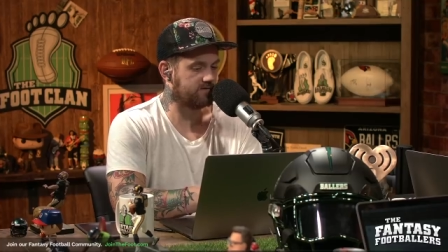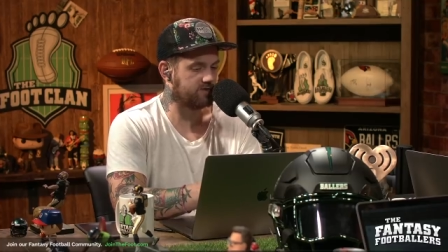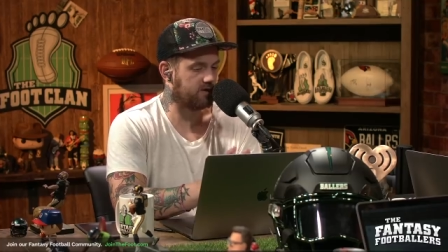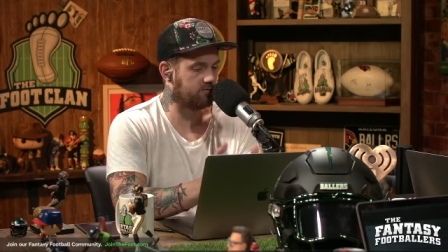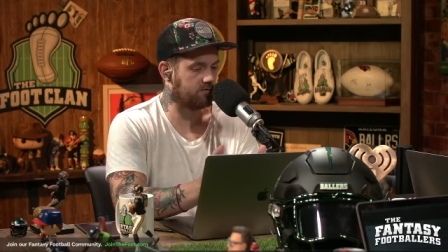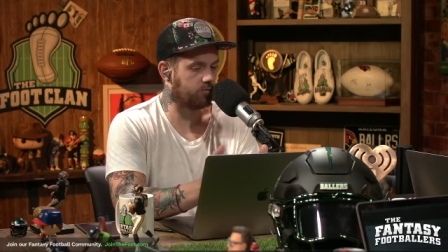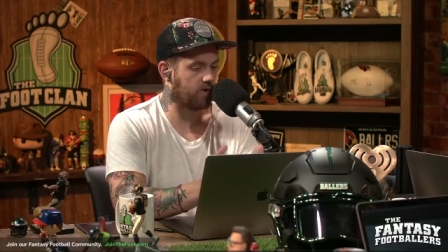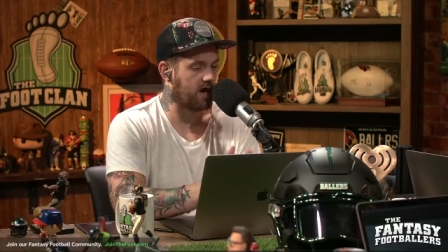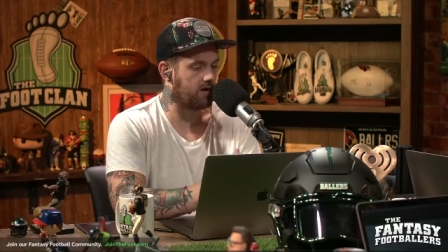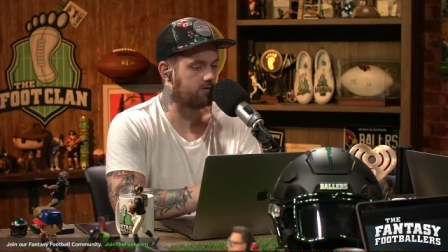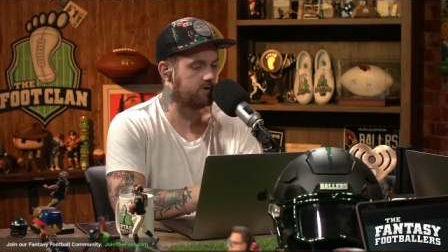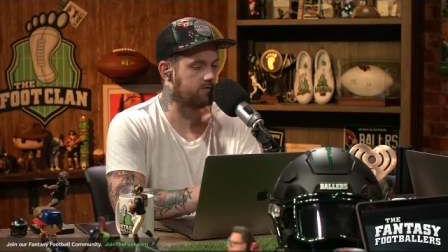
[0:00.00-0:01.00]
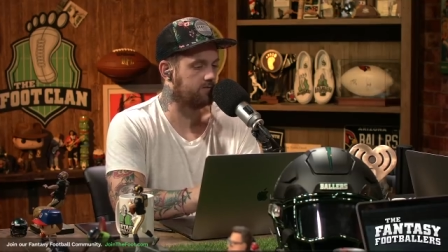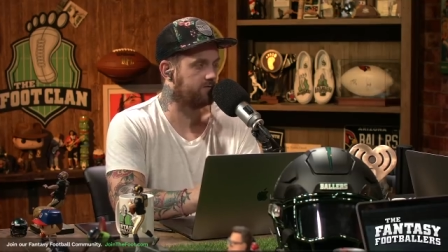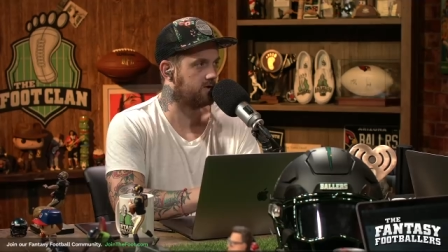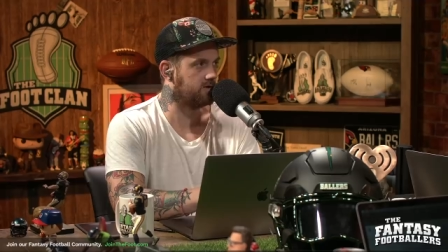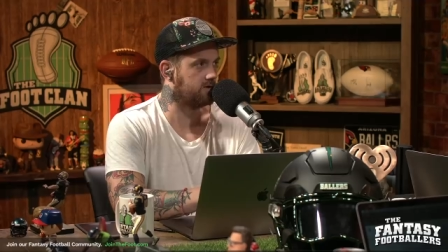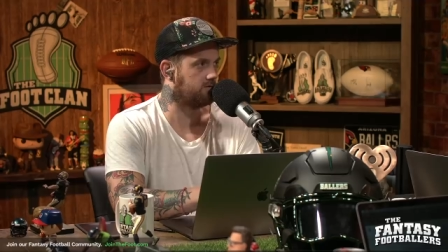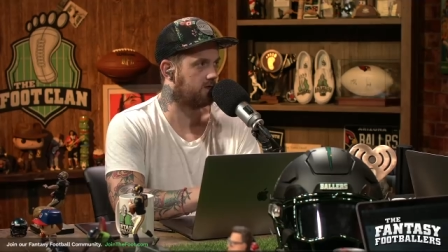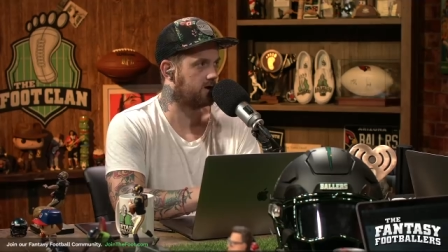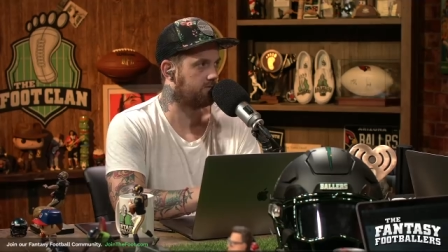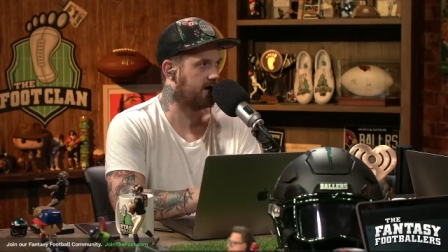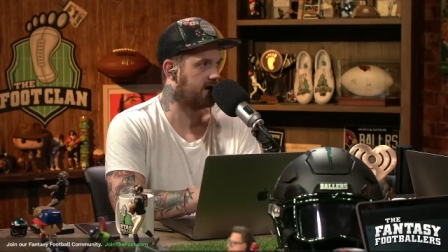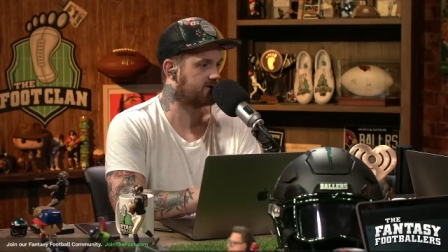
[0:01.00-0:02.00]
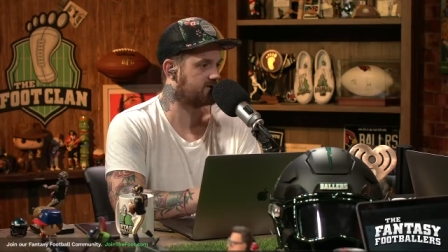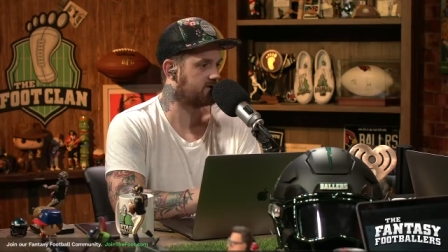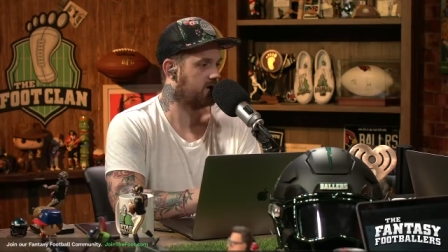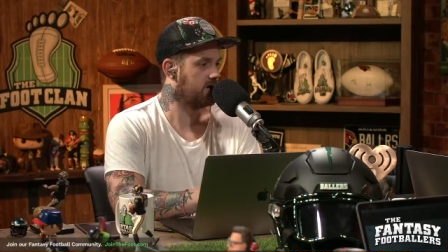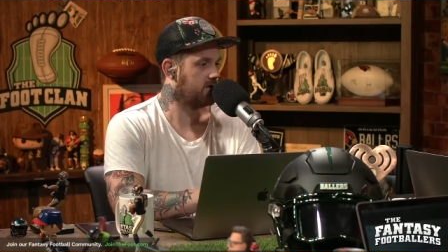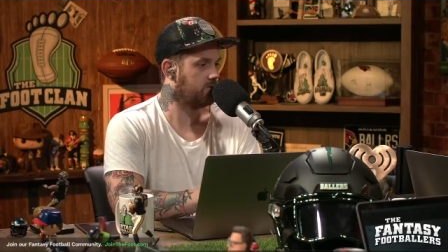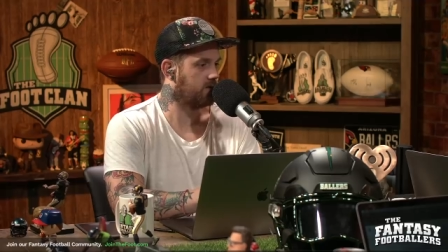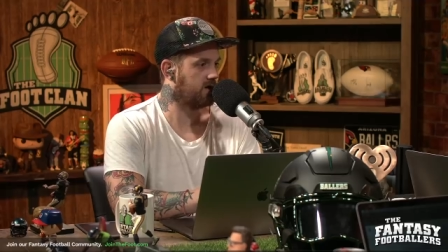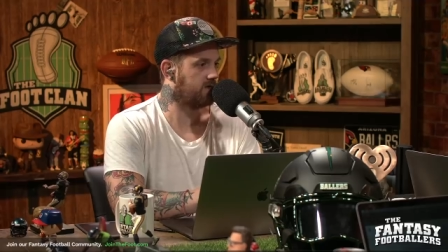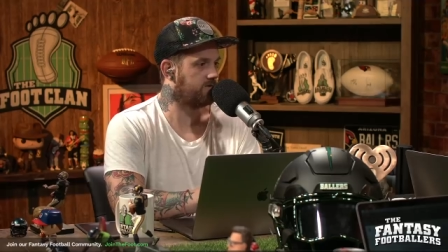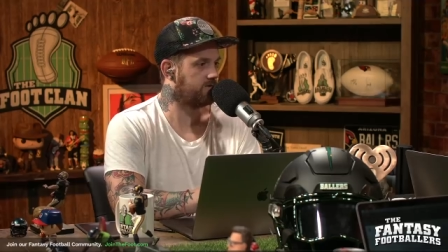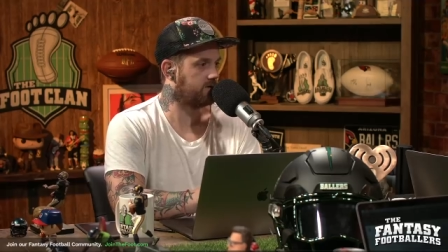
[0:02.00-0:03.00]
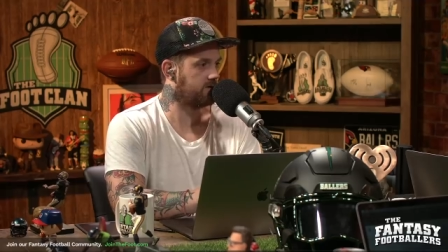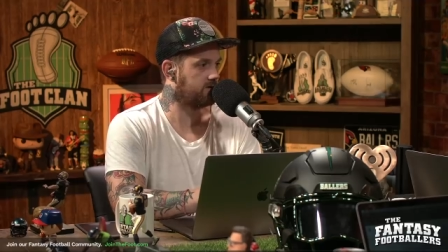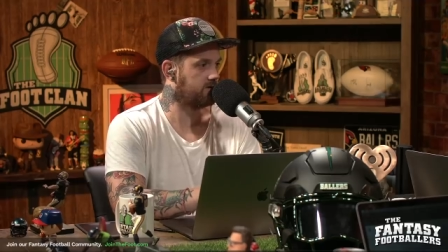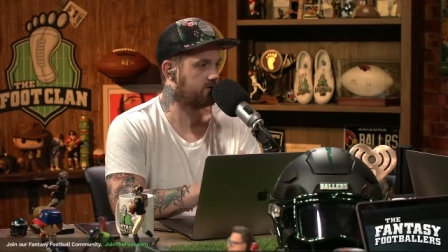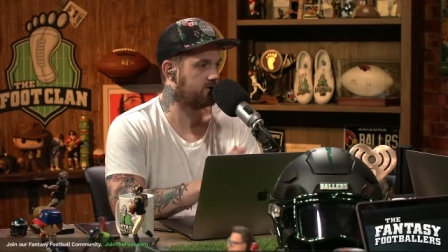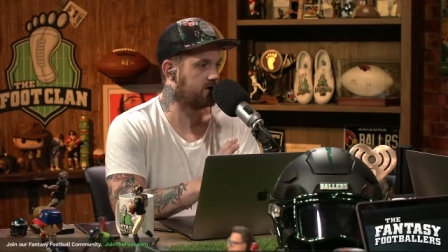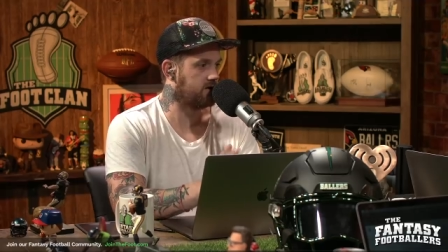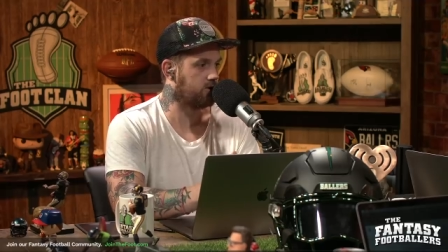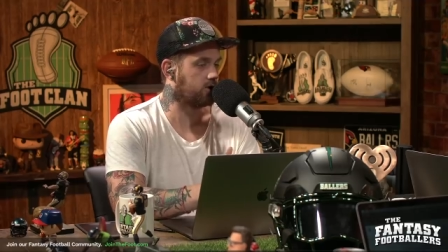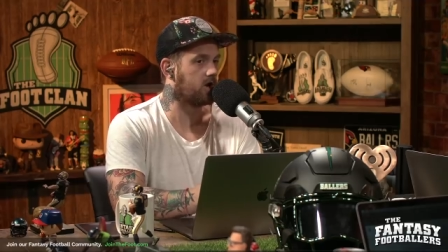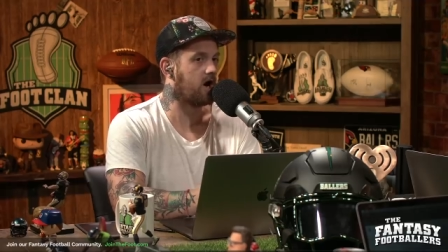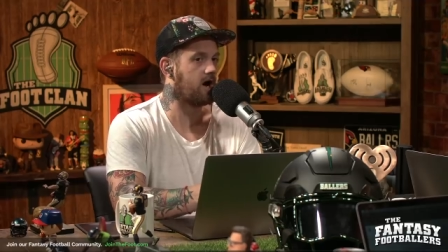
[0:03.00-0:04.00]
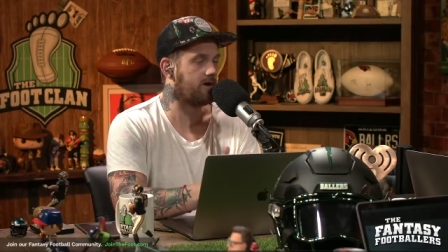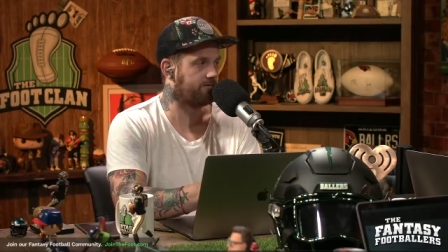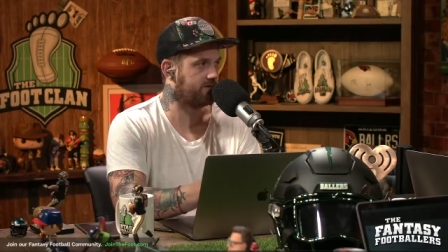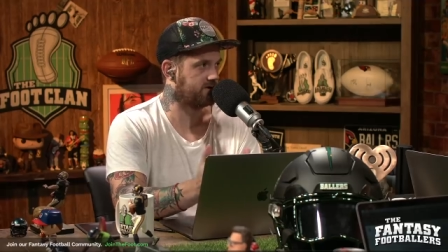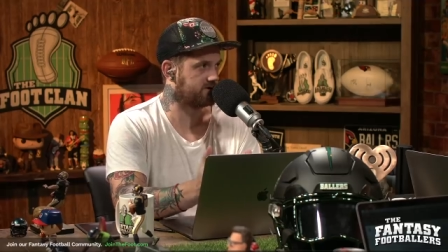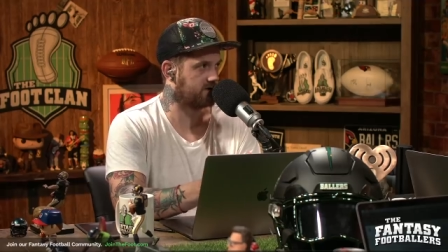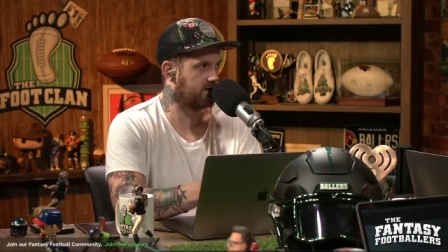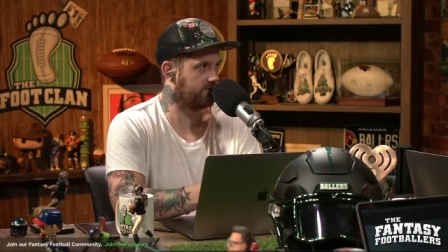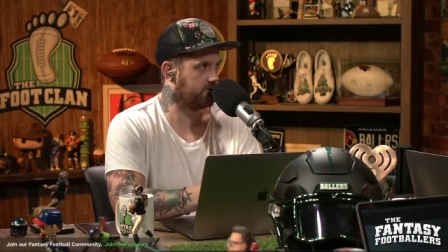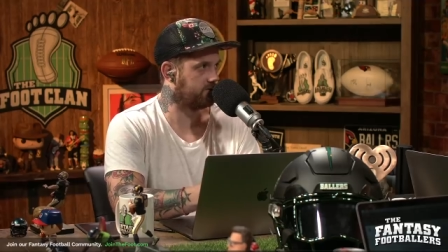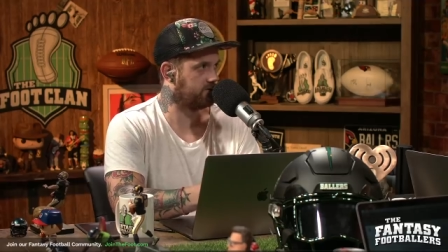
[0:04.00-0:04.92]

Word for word: Jay, how are you viewing the running backs with the your confidence level?